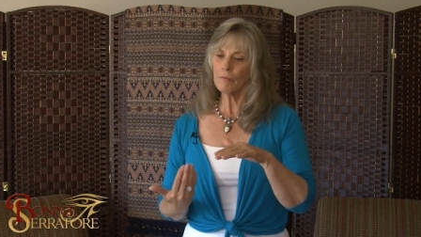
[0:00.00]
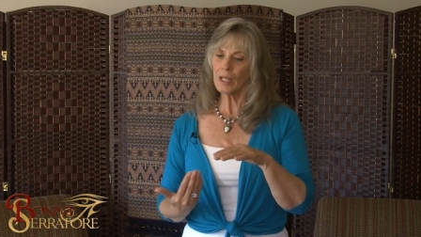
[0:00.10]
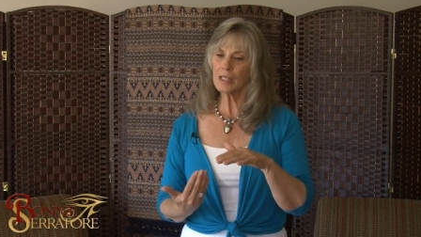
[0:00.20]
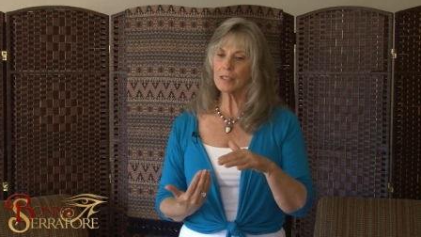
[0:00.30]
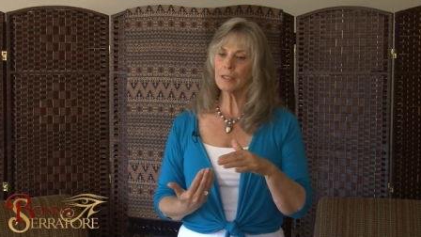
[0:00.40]

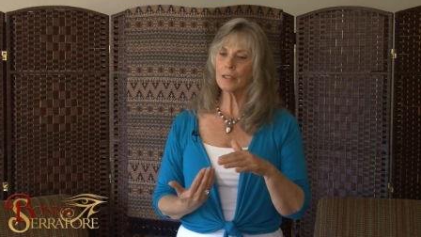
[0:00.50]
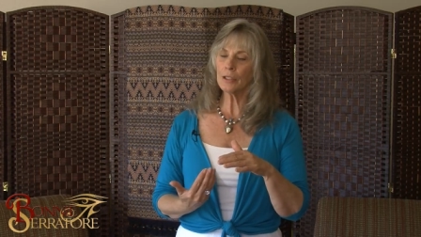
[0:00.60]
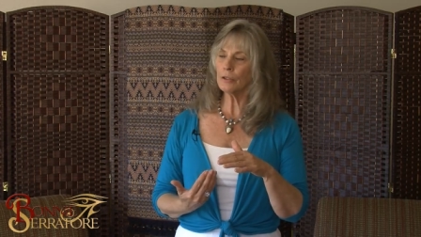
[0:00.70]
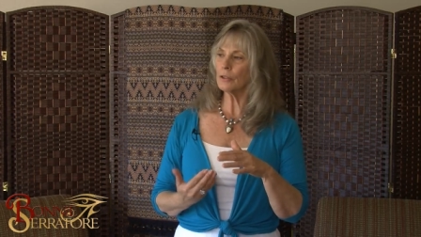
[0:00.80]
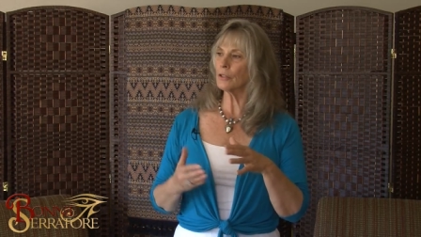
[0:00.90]
is the
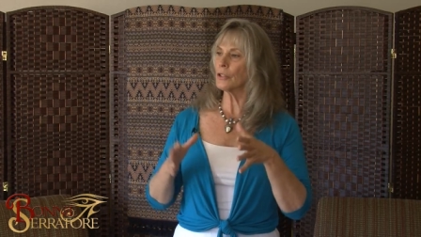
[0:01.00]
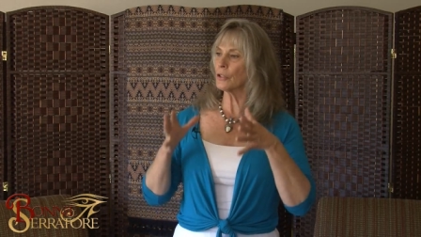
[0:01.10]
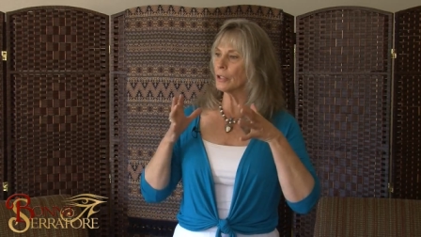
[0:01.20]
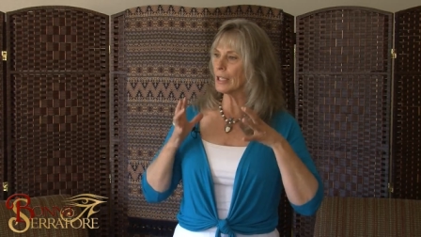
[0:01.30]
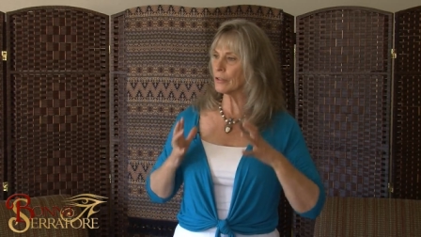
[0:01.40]
clearer
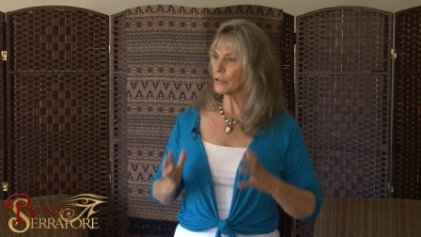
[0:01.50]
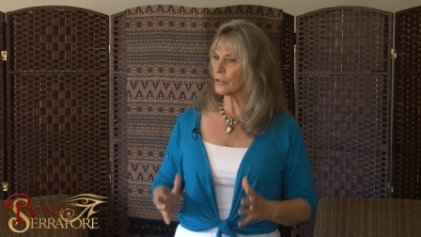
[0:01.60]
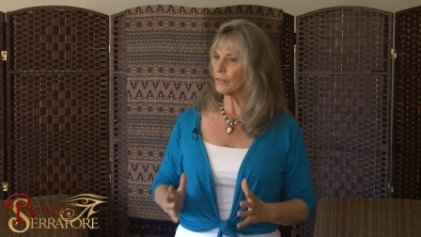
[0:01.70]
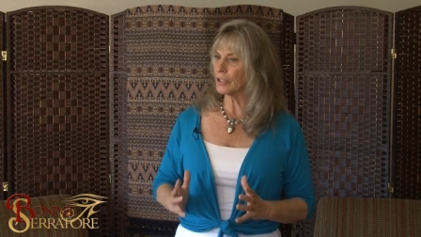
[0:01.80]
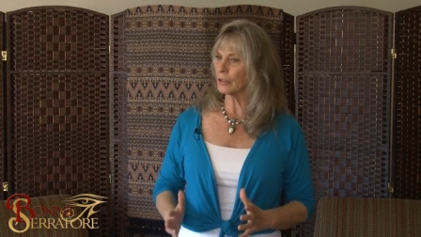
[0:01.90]
your energy
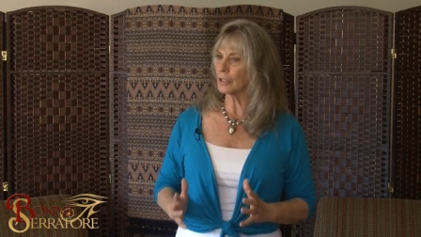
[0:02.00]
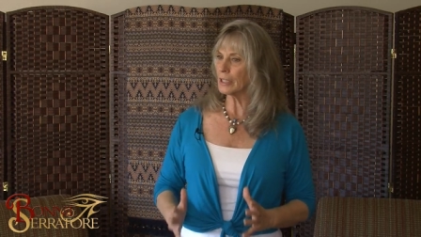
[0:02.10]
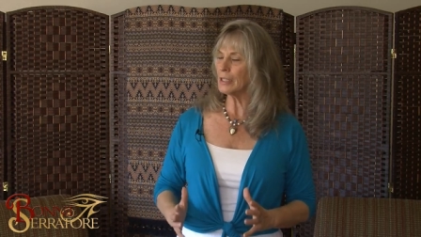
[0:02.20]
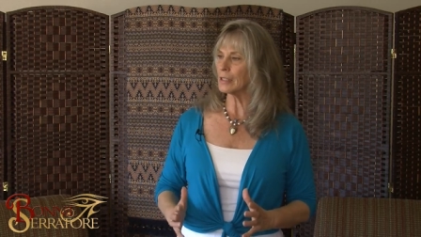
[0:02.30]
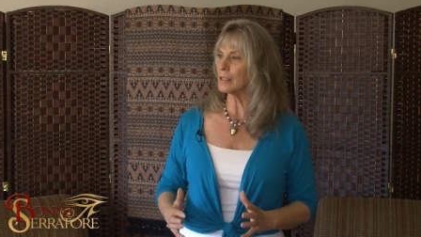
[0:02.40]
field
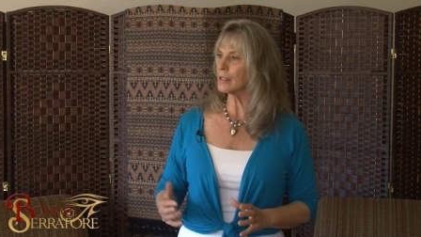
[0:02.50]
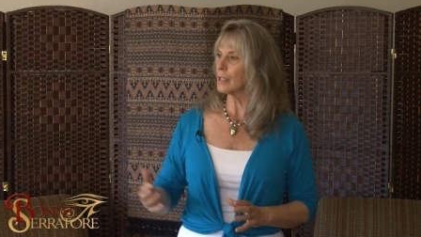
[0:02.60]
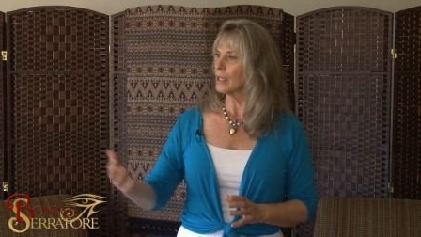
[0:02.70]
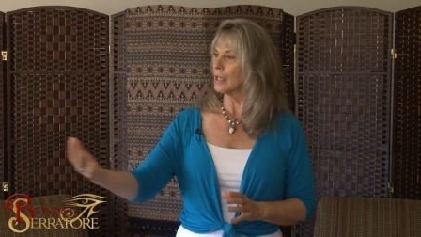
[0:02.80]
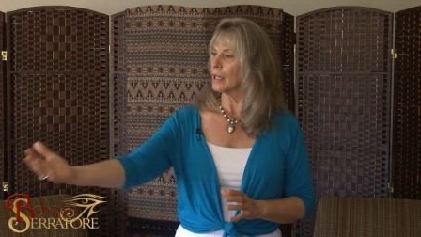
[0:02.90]
is,
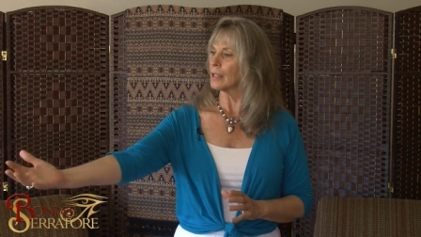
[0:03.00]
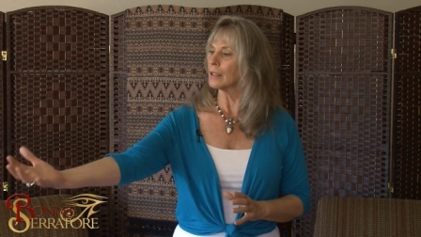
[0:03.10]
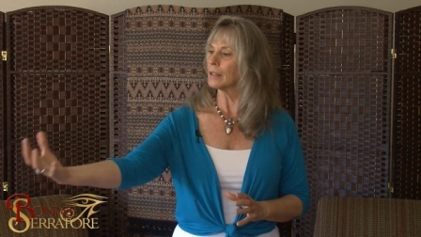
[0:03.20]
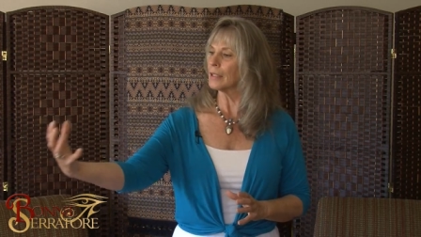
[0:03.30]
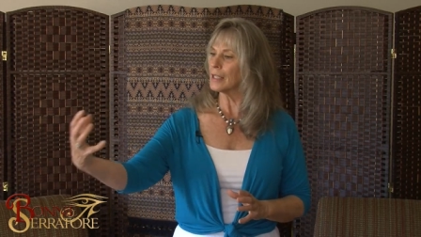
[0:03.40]

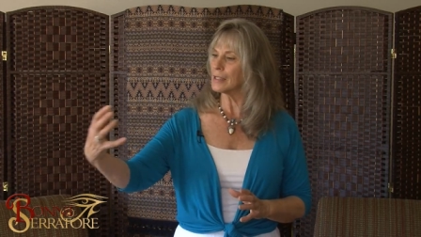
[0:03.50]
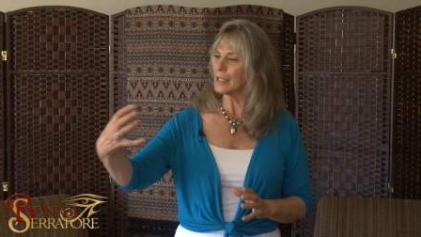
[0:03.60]
the less